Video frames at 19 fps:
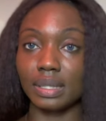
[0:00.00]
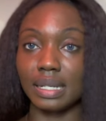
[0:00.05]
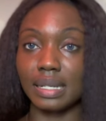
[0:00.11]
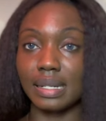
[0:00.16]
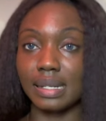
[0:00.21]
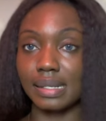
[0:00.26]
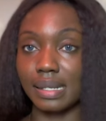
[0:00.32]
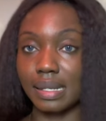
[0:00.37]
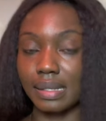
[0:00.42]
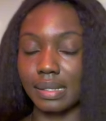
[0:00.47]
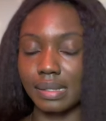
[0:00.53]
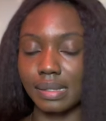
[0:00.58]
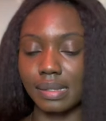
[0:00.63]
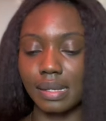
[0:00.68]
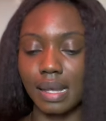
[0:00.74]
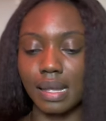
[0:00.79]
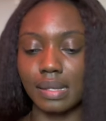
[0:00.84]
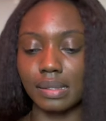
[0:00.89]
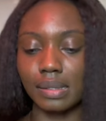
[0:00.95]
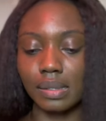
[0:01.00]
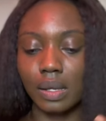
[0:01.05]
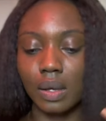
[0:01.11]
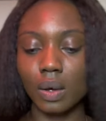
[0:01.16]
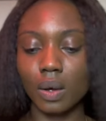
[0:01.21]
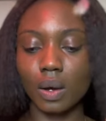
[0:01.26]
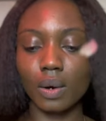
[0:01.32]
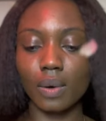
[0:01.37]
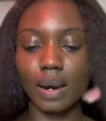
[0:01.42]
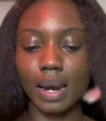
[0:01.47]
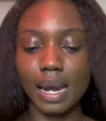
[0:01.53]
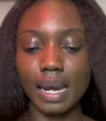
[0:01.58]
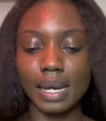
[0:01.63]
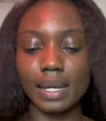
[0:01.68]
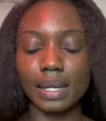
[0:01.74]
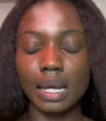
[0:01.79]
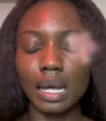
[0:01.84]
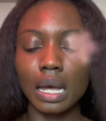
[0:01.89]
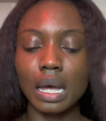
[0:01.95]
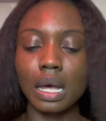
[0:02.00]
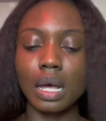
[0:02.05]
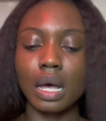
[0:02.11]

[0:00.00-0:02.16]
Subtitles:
in a certain sense. All right,